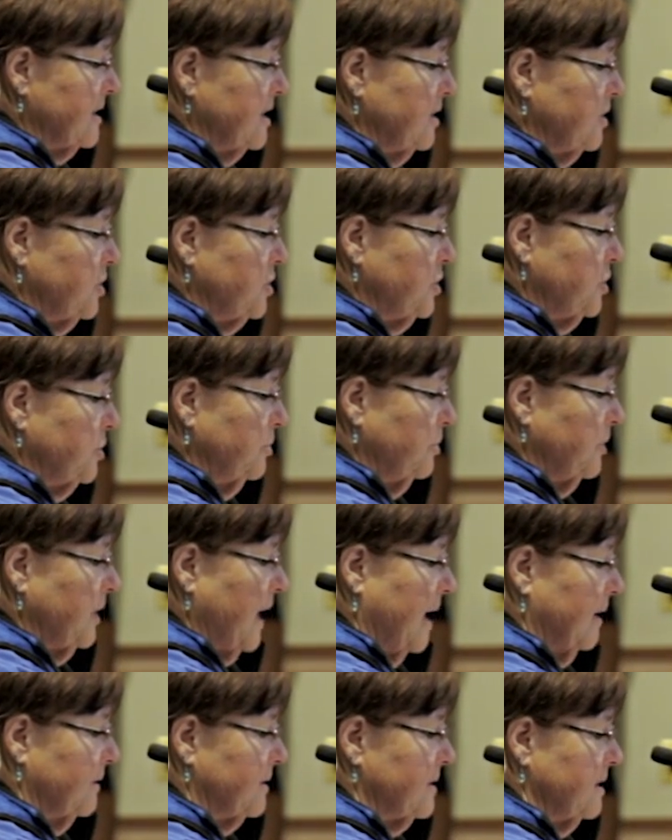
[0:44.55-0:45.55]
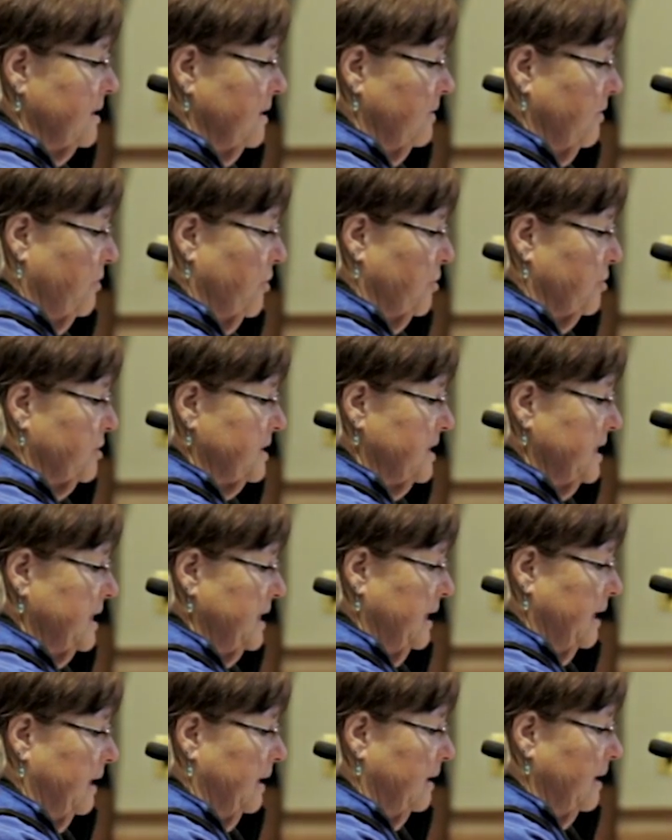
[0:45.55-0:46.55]
in
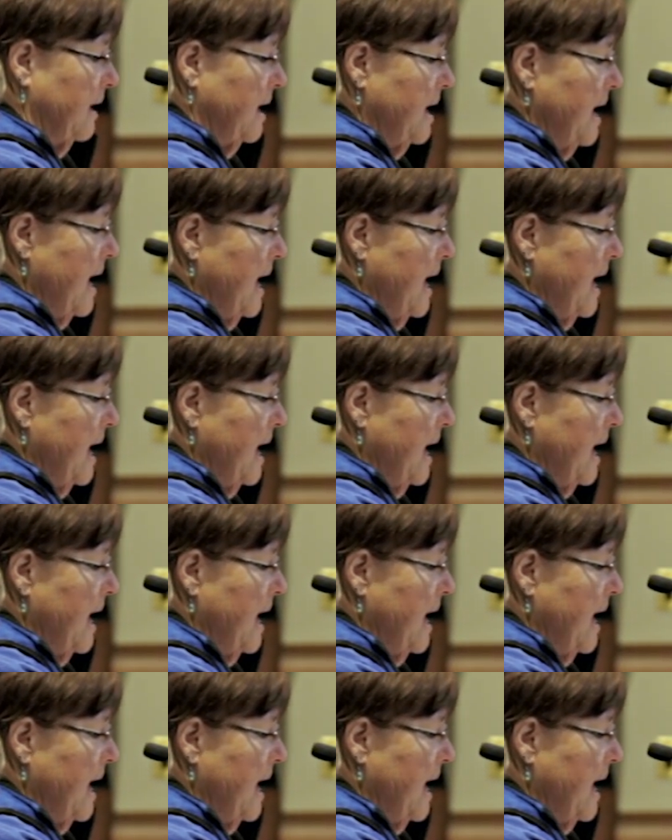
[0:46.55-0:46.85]
2013,